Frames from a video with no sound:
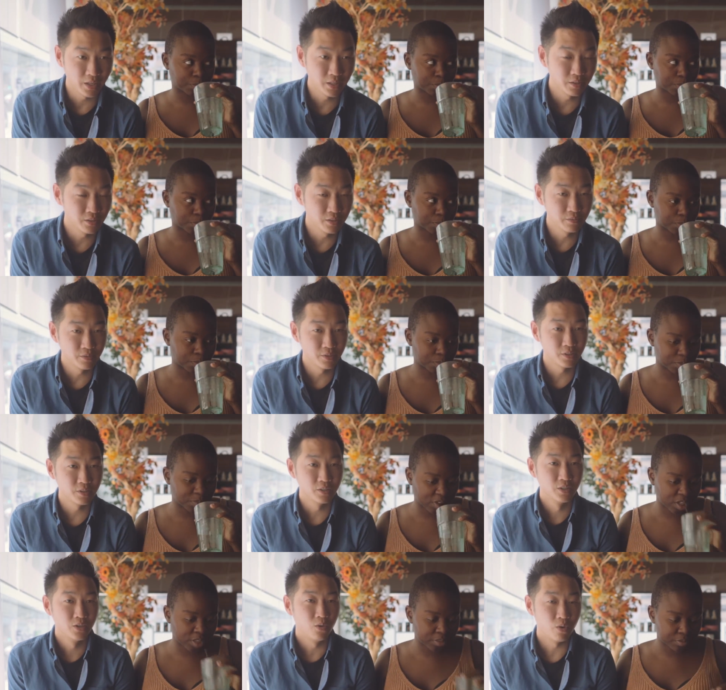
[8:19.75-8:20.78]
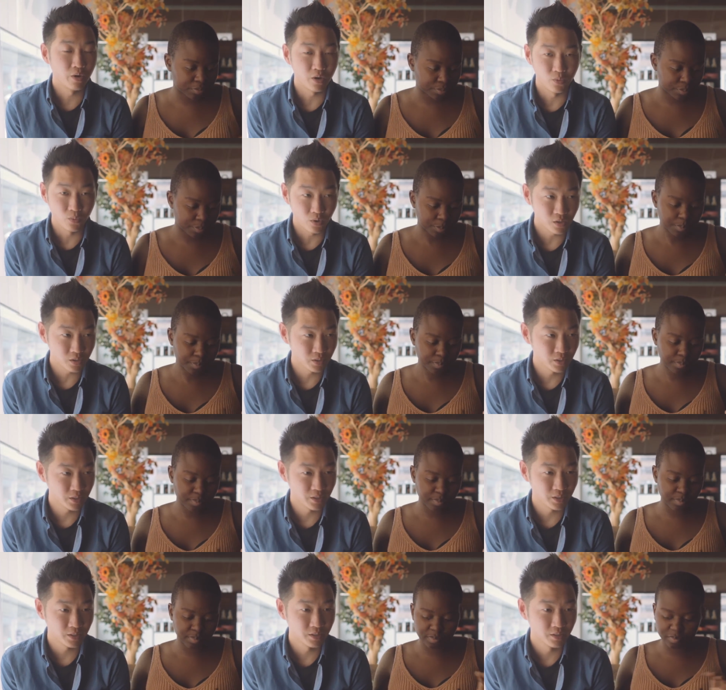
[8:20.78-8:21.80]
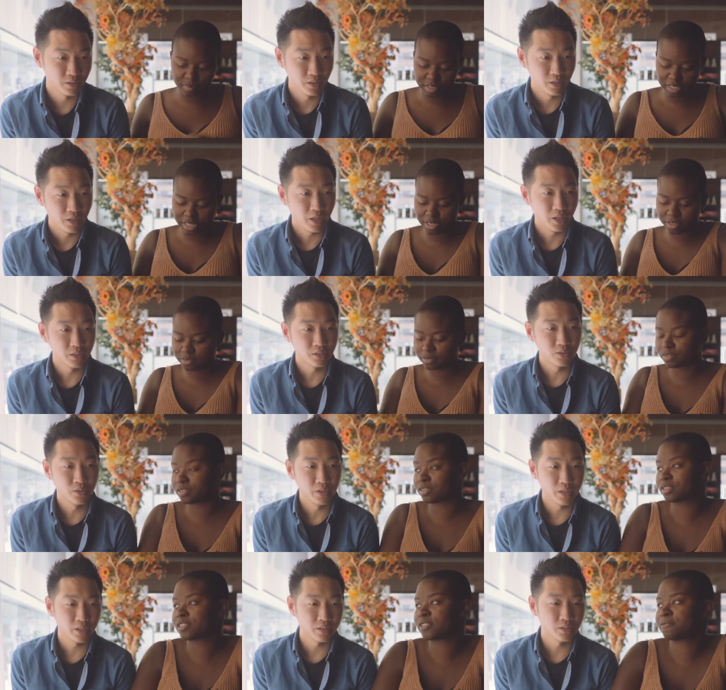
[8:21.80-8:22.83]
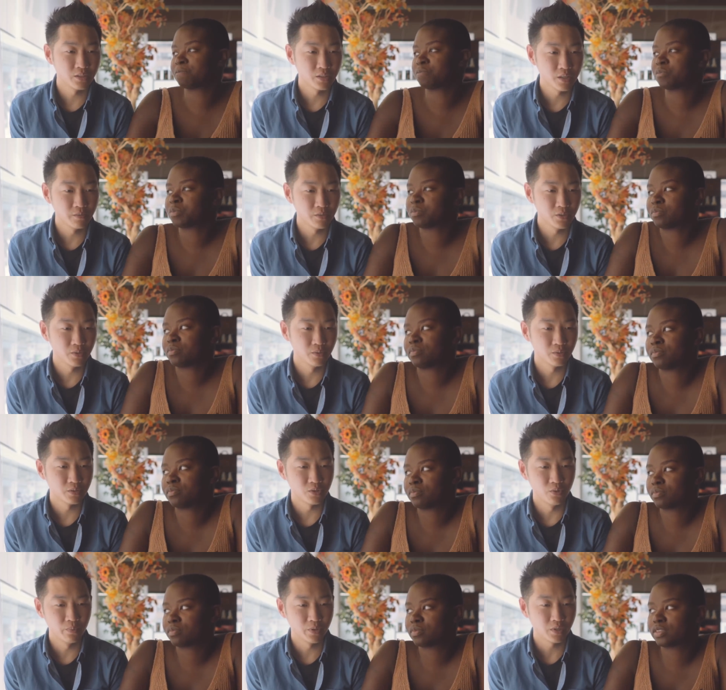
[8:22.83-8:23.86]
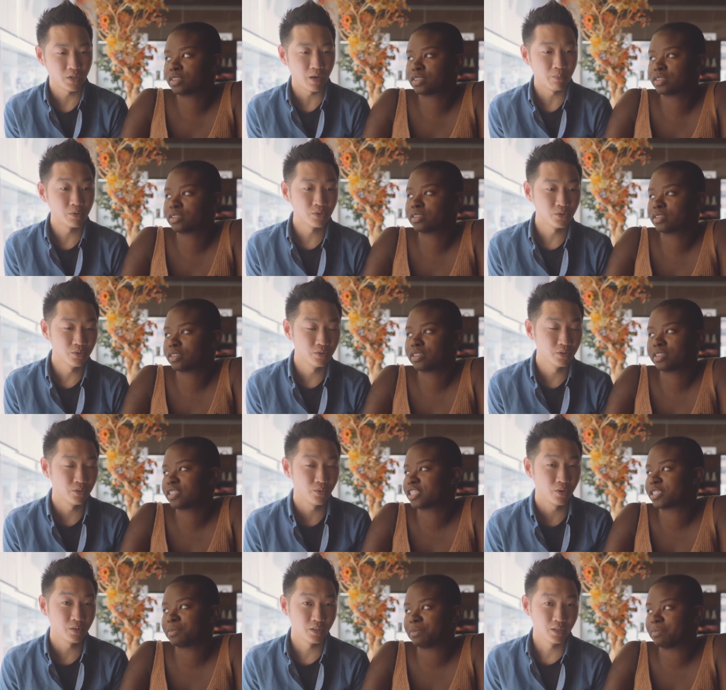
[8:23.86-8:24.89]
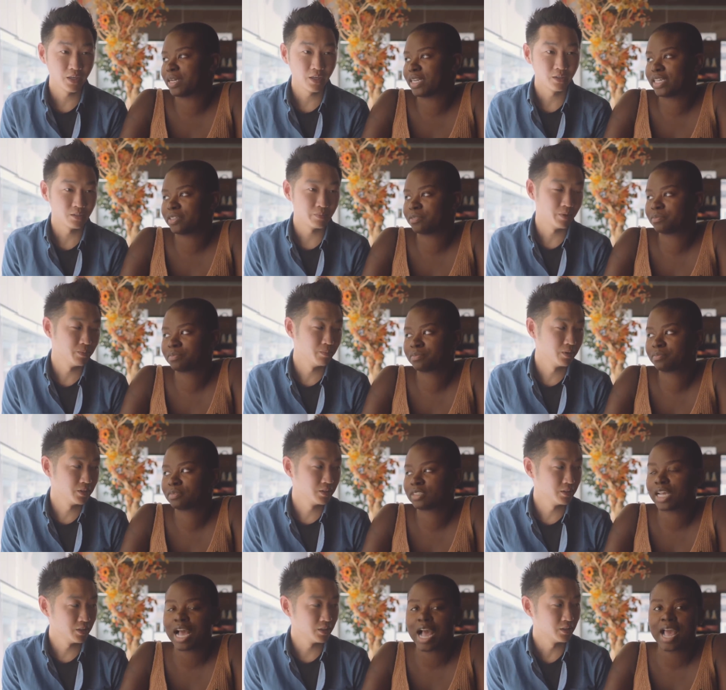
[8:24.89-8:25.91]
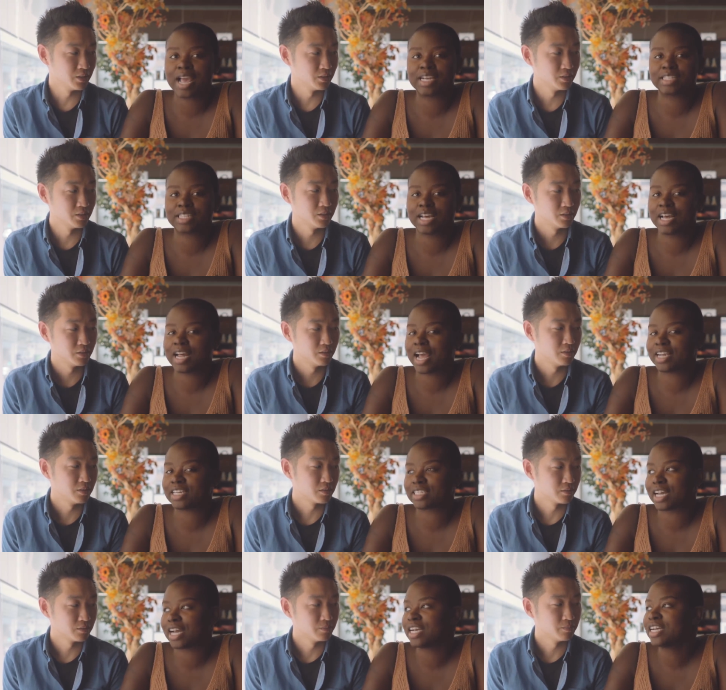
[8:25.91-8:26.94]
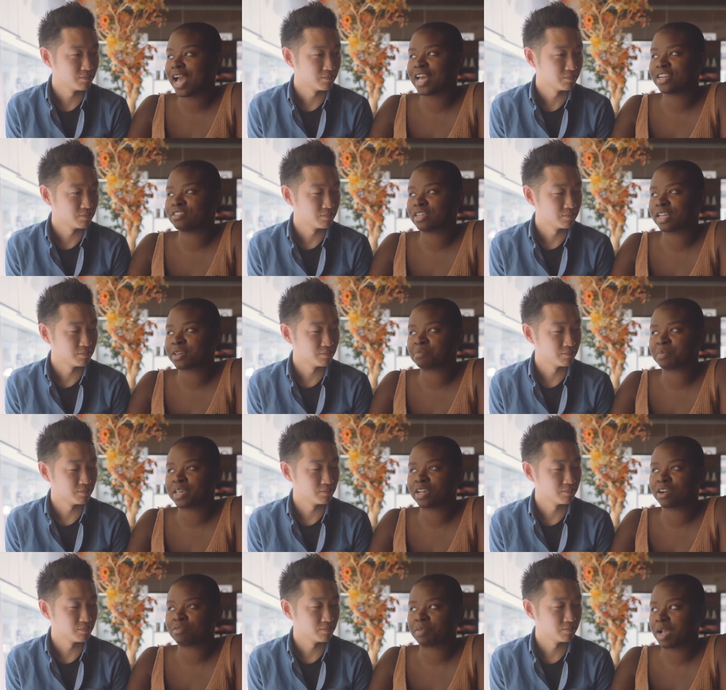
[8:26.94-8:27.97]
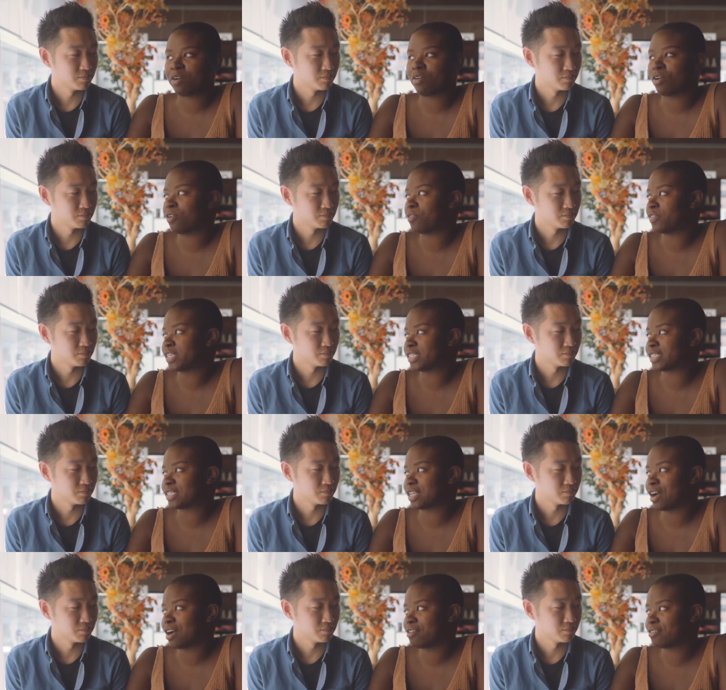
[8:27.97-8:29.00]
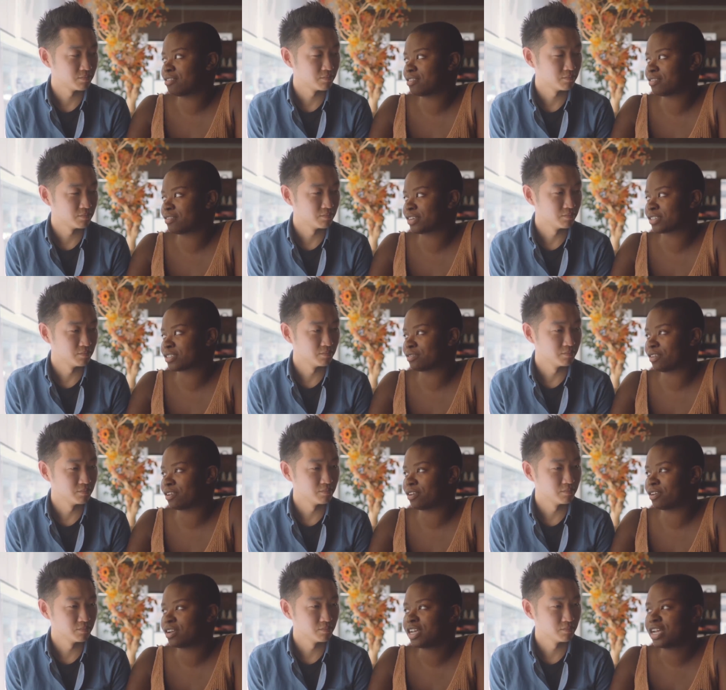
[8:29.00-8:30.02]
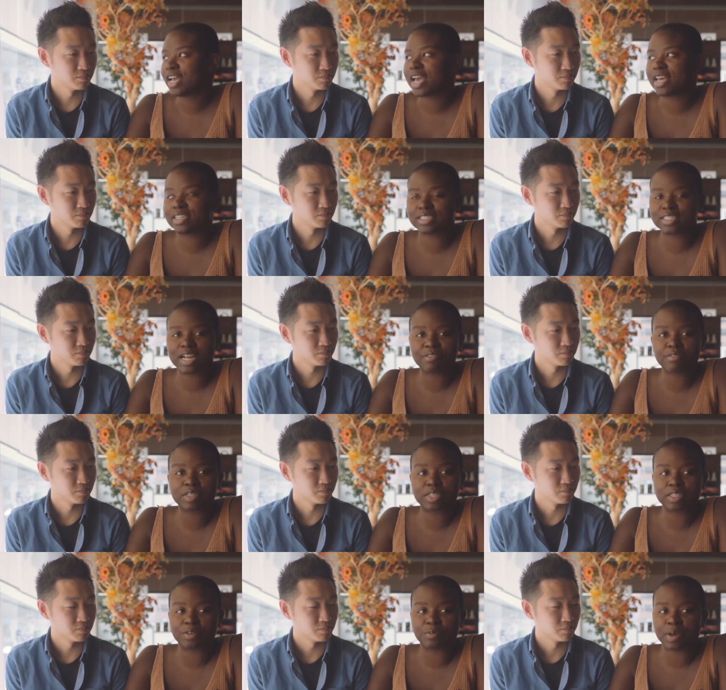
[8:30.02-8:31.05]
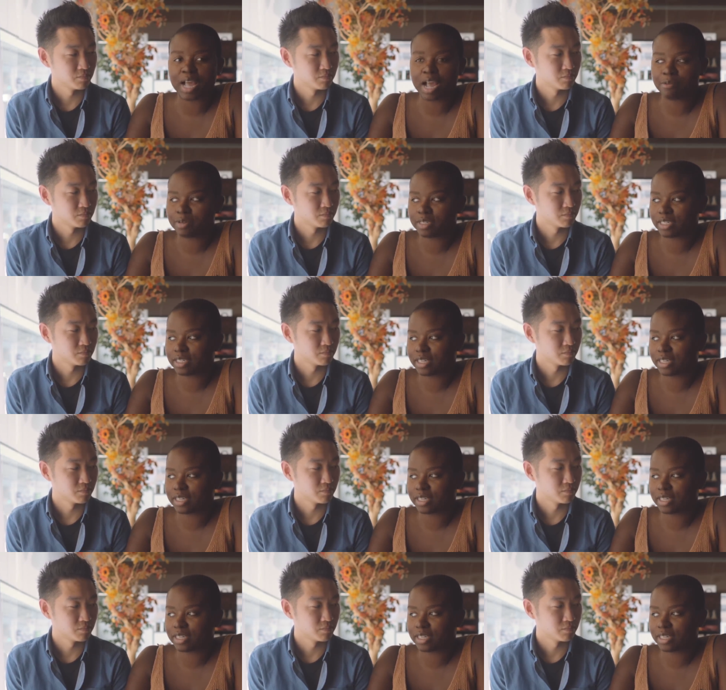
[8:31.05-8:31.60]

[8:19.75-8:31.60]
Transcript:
Speaker 1: they deliver, or to walk there. Yeah. And so like it just gives you so much opportunity throughout the day money. to spend money.
Speaker 2: Yeah, yeah, I hate that. I hate that. I don't like being around all this stuff. First of all, and it's not really the way I want to